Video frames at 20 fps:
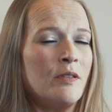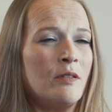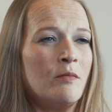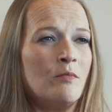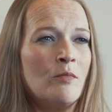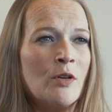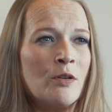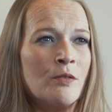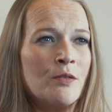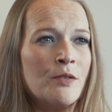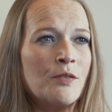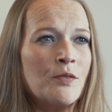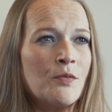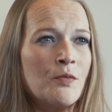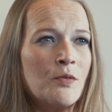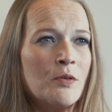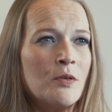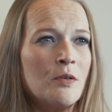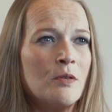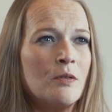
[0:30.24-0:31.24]
in middle
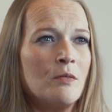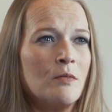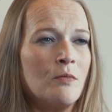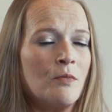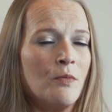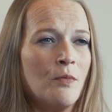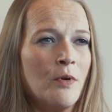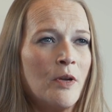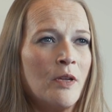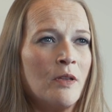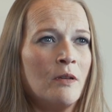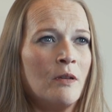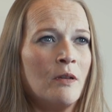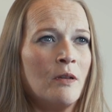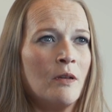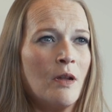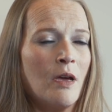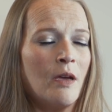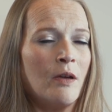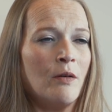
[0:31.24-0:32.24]
school
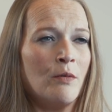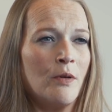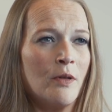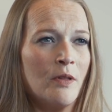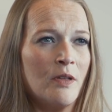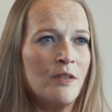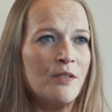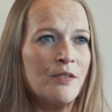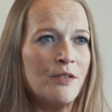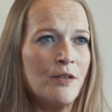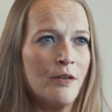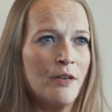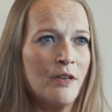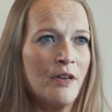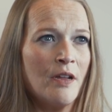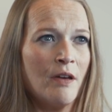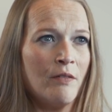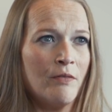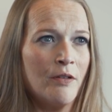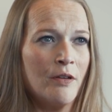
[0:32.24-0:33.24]
when I really
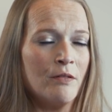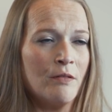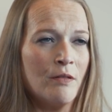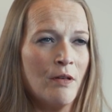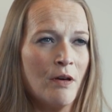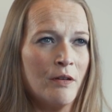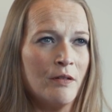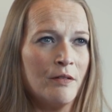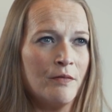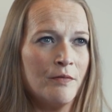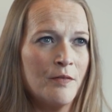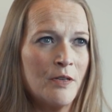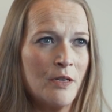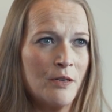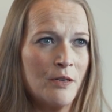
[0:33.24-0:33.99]
started having a lot of